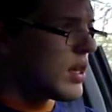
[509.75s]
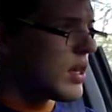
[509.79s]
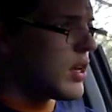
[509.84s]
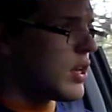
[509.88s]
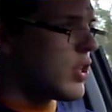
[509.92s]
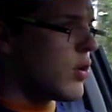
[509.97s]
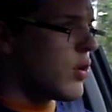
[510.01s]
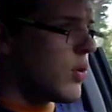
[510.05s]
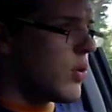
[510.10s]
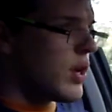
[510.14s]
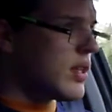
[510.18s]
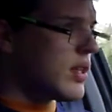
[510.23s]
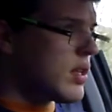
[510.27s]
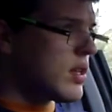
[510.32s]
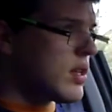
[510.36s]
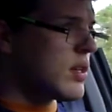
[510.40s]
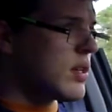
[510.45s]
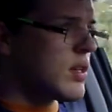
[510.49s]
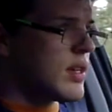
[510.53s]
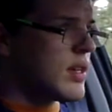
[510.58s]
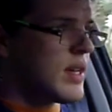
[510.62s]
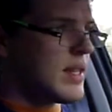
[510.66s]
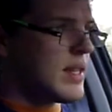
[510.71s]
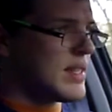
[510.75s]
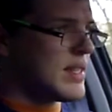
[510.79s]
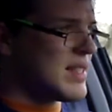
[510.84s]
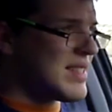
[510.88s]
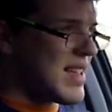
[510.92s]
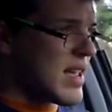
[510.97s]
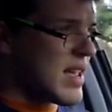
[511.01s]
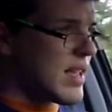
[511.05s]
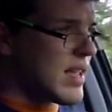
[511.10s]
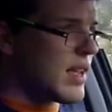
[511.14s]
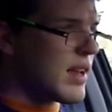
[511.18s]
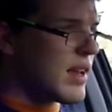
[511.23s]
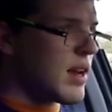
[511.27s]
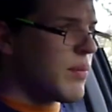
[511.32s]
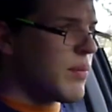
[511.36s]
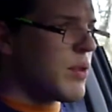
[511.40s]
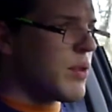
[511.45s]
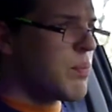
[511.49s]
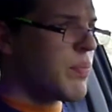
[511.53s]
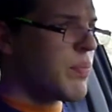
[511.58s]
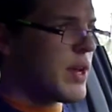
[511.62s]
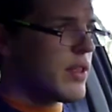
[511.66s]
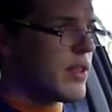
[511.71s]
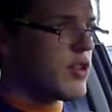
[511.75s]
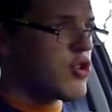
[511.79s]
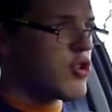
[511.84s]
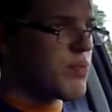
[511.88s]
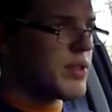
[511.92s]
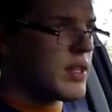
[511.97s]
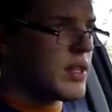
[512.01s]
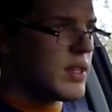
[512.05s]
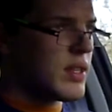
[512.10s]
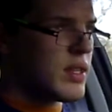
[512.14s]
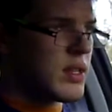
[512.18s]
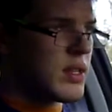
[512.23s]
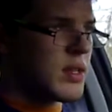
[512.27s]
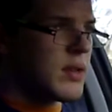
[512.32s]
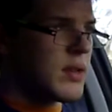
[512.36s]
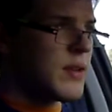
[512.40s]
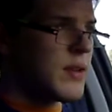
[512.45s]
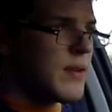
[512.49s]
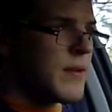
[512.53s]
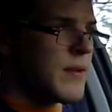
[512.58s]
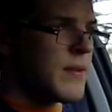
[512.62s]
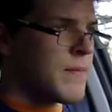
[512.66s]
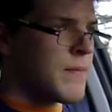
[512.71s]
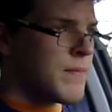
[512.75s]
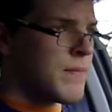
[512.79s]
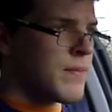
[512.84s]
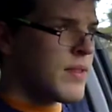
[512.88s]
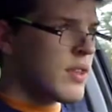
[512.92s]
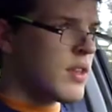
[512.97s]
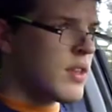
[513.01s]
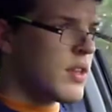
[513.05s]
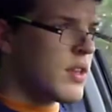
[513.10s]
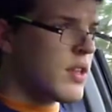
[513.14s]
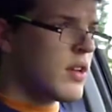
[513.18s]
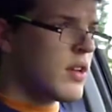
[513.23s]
you know what? It's taking up the punishment. You